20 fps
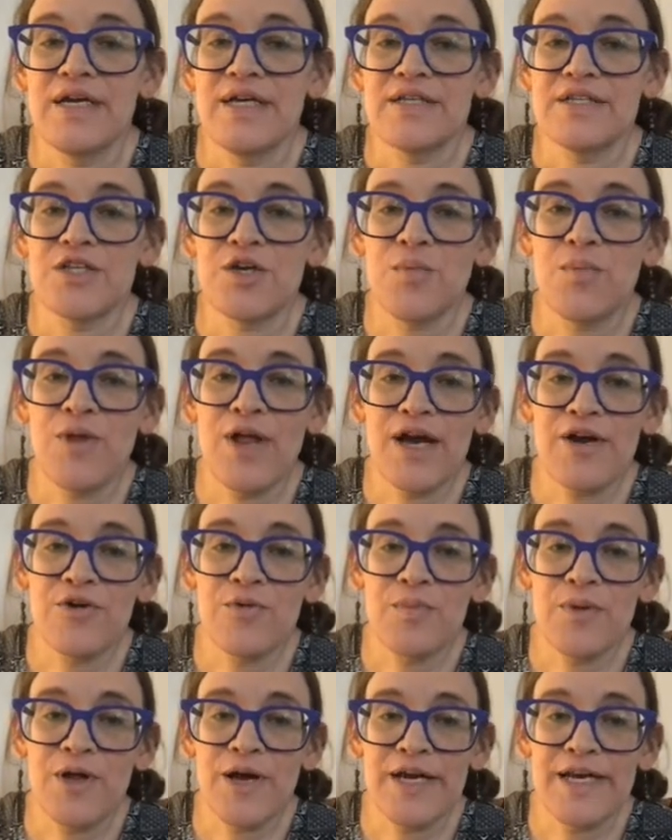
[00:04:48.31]
So black
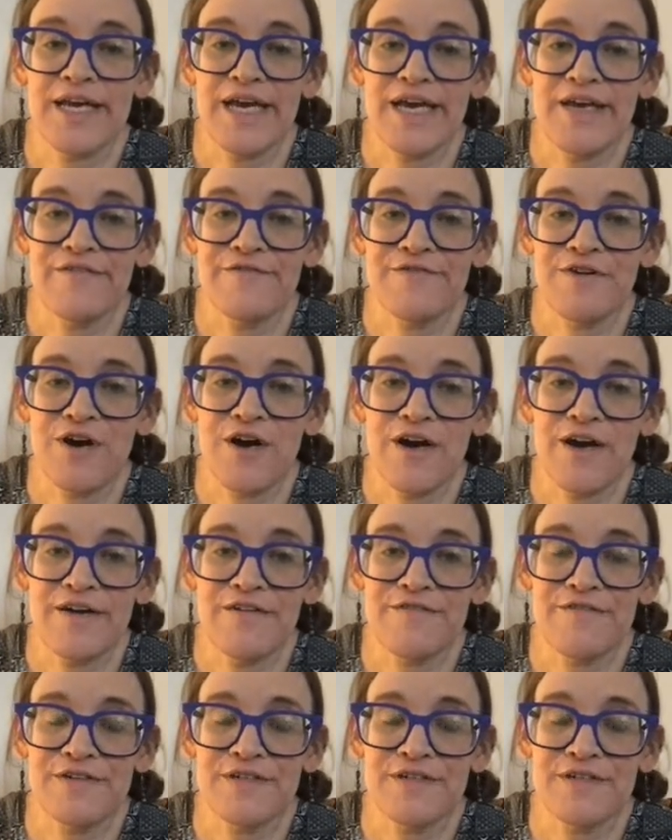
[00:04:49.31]
replied a5.